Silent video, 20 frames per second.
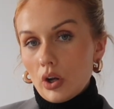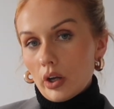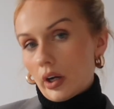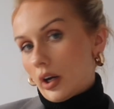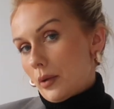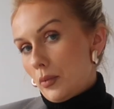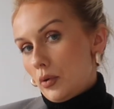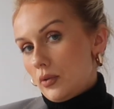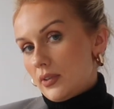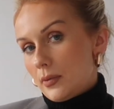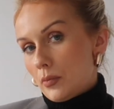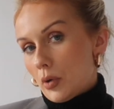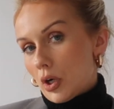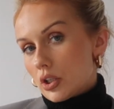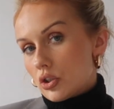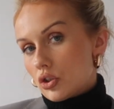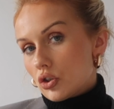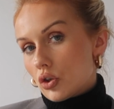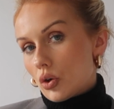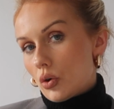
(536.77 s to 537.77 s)
like a boozy
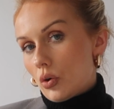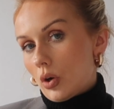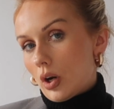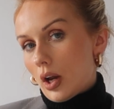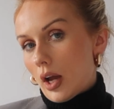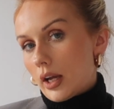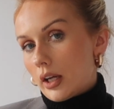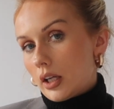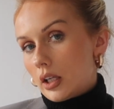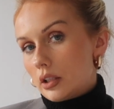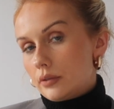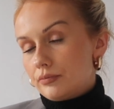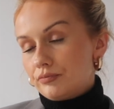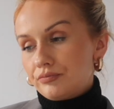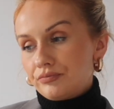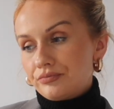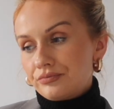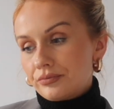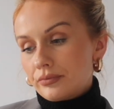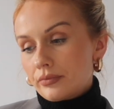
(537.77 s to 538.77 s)
brunch or like
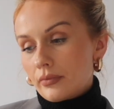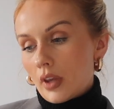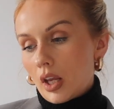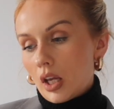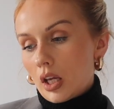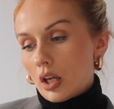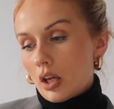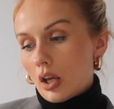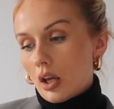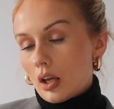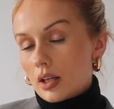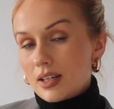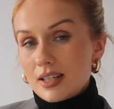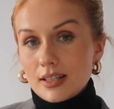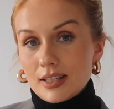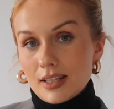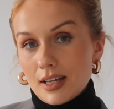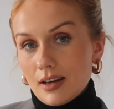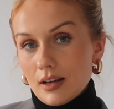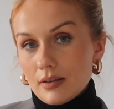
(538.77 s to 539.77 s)

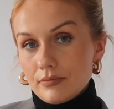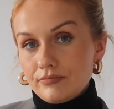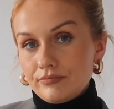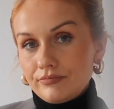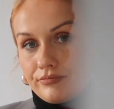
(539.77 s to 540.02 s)
dinner.